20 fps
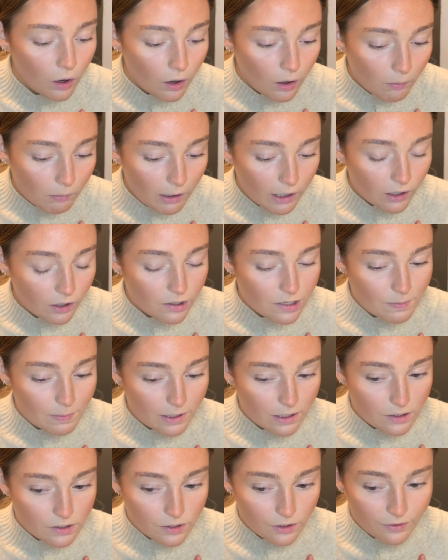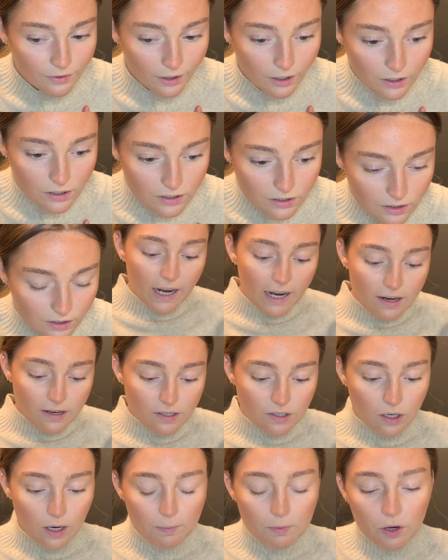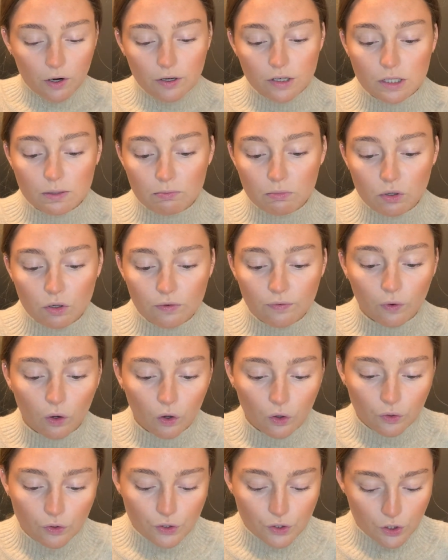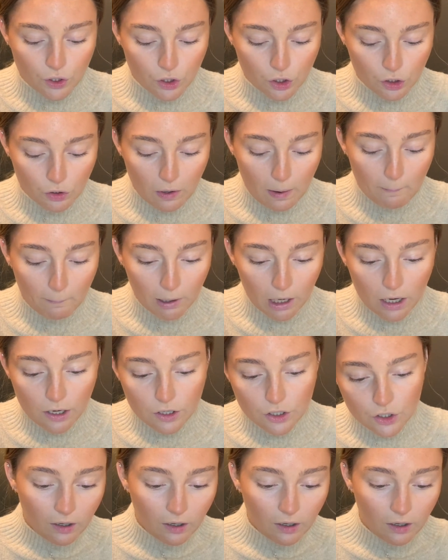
My heart's beating so fast. Next, I'm going to move on to blush.